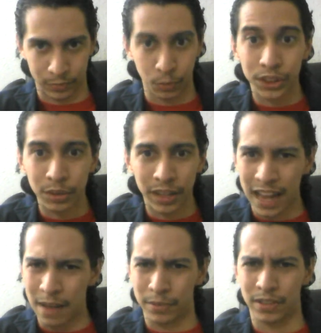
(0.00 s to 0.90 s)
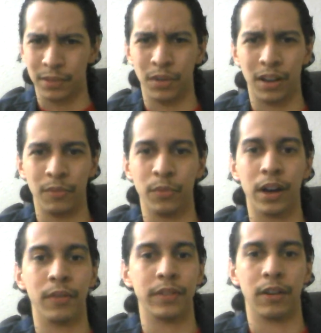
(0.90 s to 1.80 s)
We'll see what happens. And
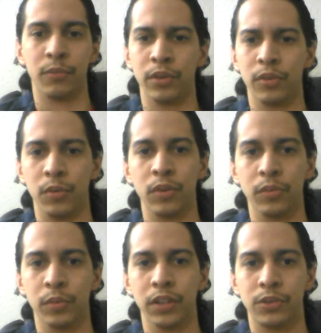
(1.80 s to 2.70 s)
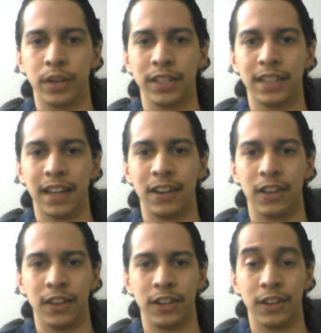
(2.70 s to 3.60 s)
we'll address that on
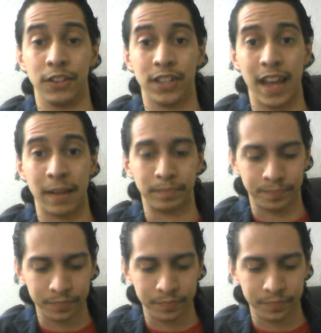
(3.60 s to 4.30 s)
another day.